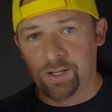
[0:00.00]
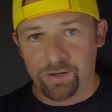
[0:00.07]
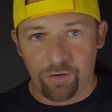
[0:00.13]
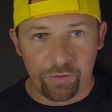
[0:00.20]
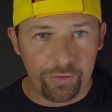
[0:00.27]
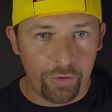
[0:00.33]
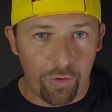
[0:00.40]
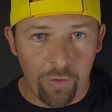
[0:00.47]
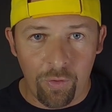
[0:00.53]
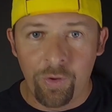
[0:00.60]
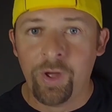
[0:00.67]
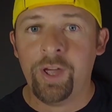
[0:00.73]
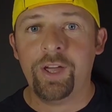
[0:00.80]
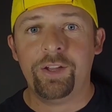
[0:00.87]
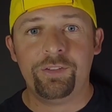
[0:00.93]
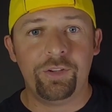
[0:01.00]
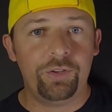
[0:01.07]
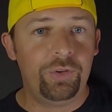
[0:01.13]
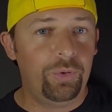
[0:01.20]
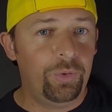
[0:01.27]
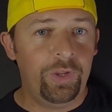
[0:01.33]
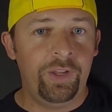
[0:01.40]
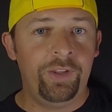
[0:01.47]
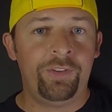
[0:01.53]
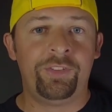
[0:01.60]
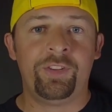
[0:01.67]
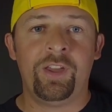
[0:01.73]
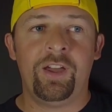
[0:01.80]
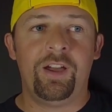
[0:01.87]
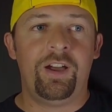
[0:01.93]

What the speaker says: an adult to do this.